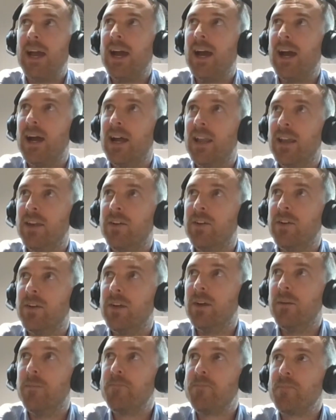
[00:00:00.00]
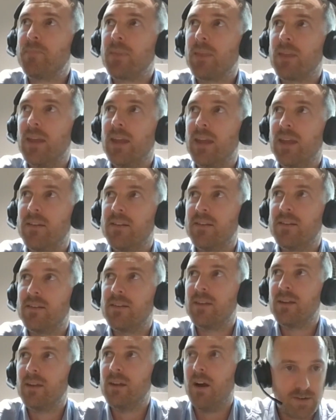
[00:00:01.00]
And
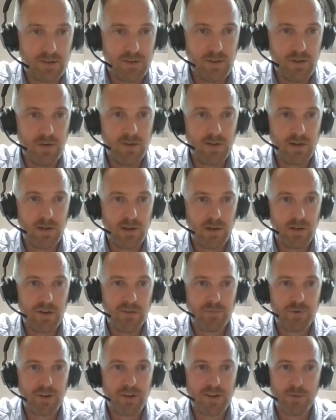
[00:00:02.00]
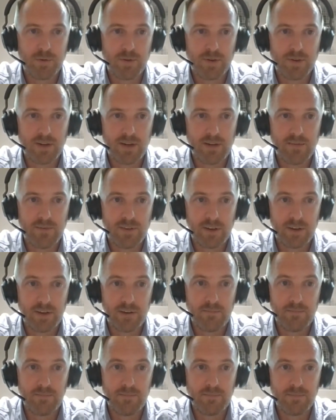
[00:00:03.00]
I just use a lot of principles that I've
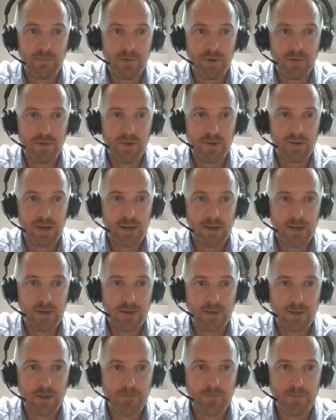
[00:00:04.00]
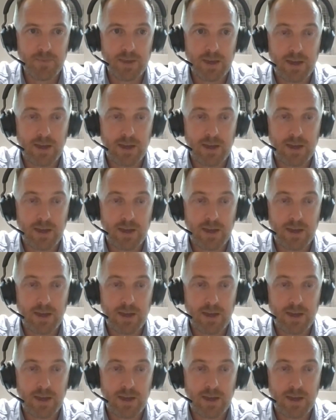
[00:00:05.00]
done in previous headhunting,